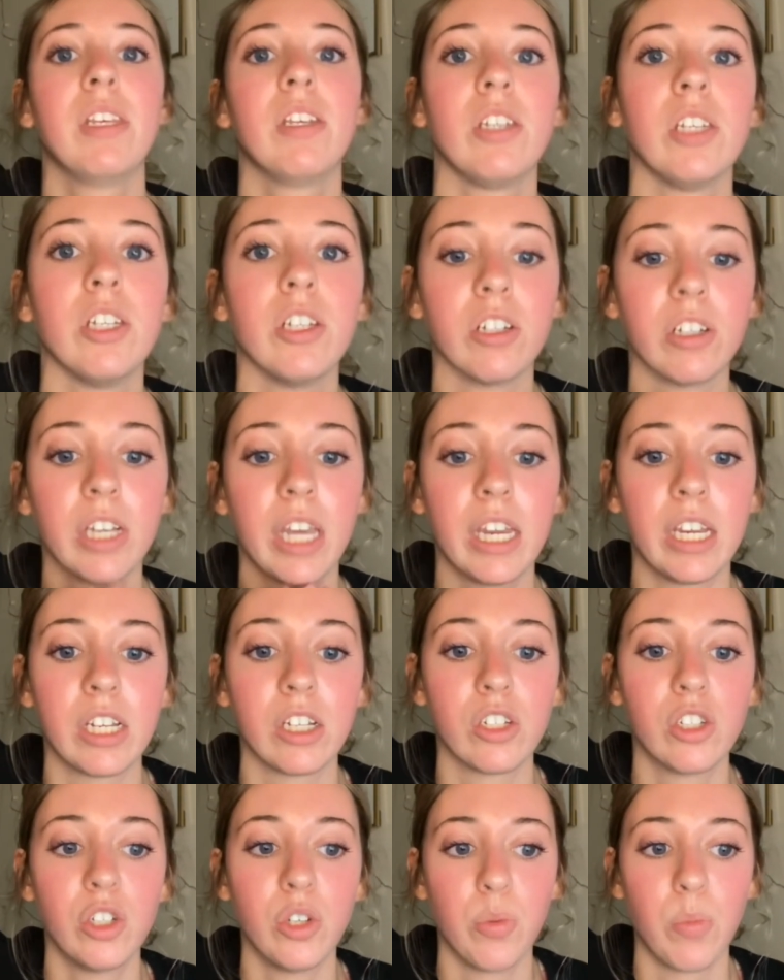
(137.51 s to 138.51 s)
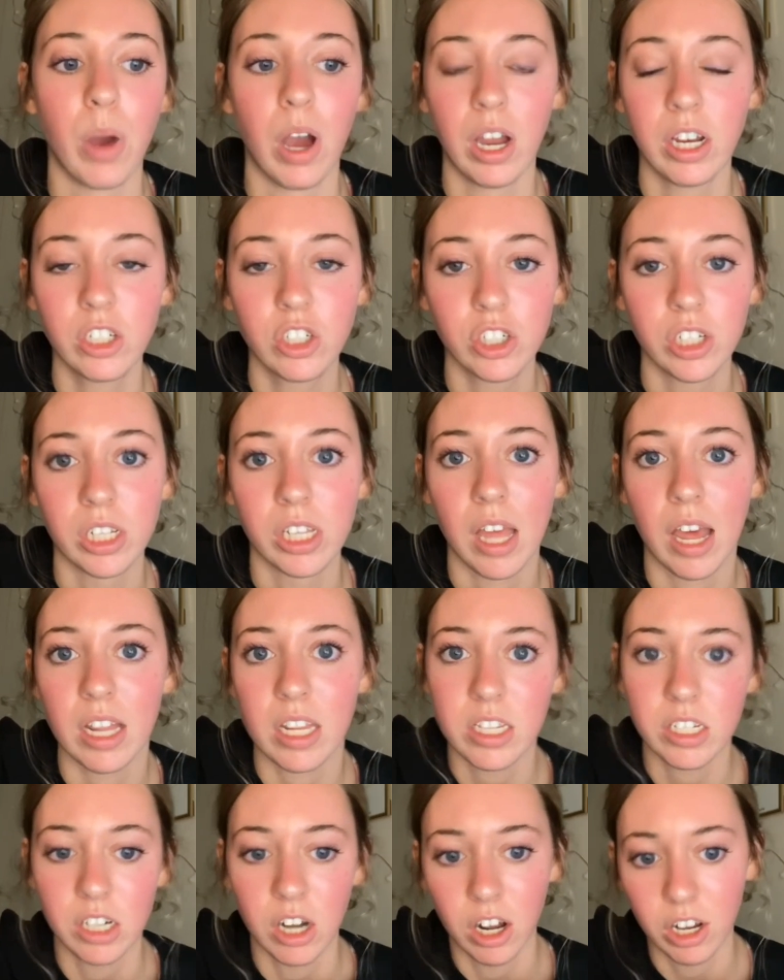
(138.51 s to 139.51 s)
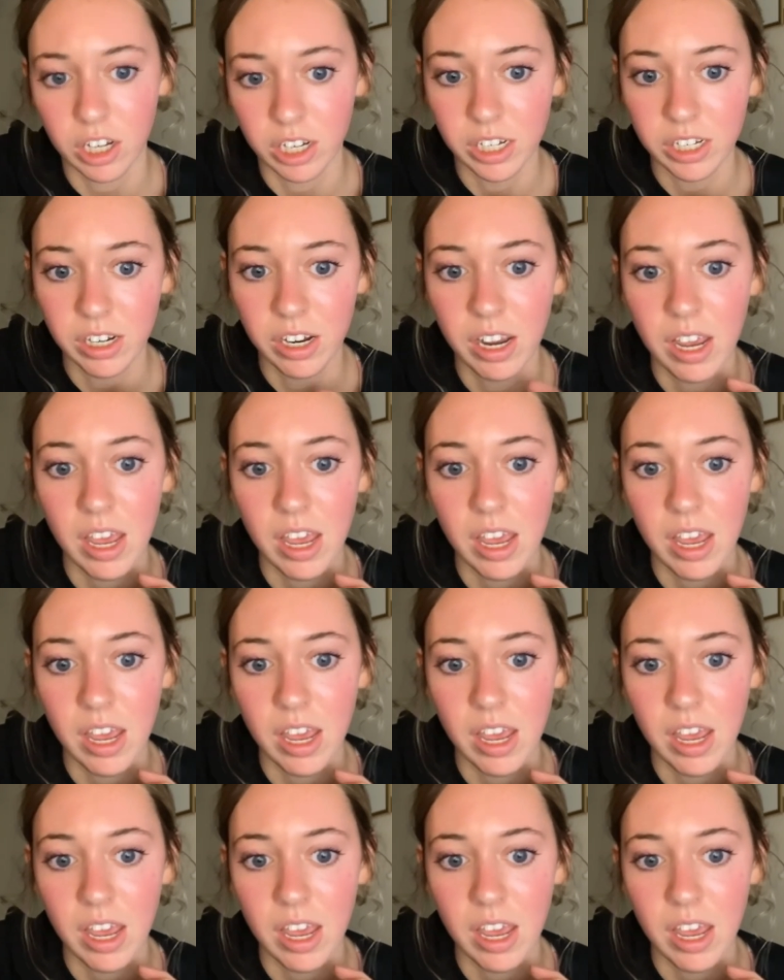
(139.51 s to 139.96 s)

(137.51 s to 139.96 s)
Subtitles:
you're getting too much, and that's not good.